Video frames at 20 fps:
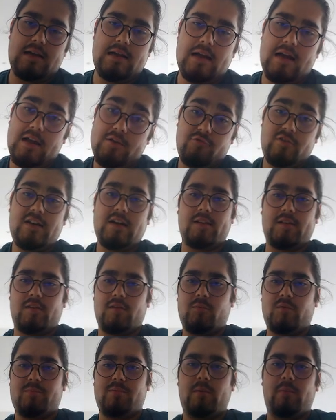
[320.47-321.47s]
I realised it
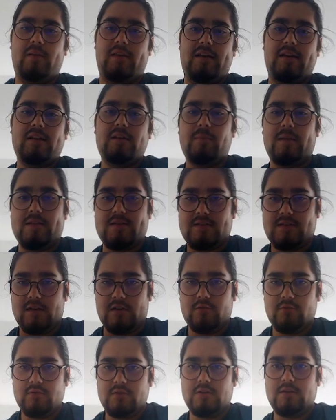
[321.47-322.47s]
was probably a little bit
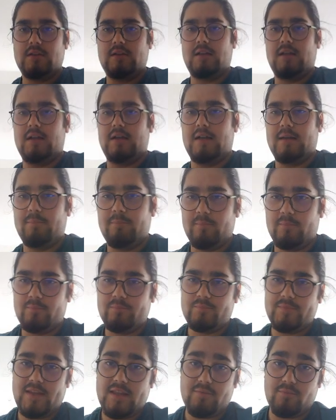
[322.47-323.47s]
slow.
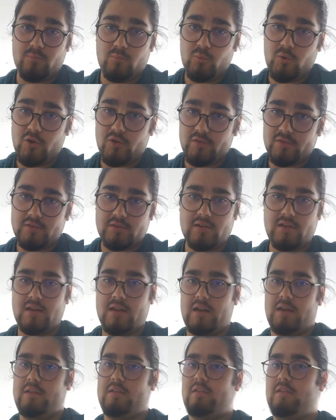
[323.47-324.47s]
Even worse, I
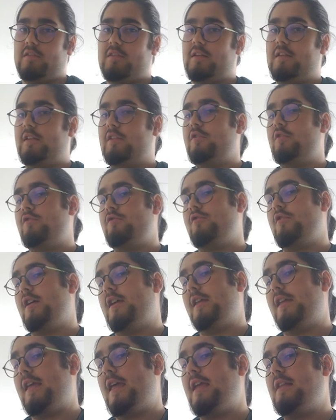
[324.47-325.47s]
decided to try
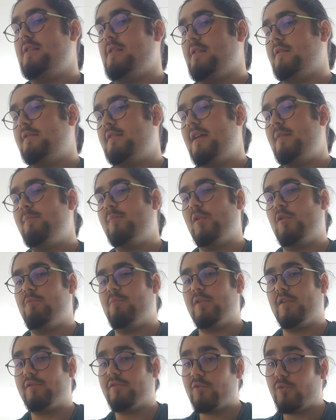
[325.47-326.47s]
and gain this tempo,
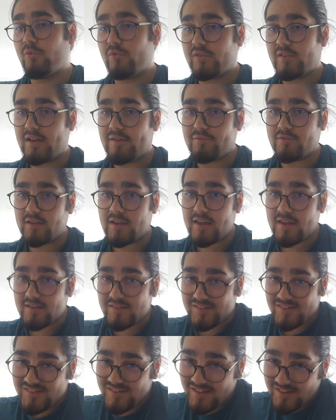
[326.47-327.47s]
but of course after
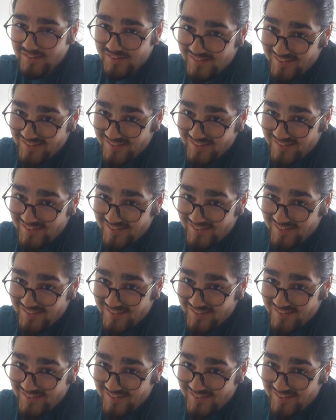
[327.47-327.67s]
a6,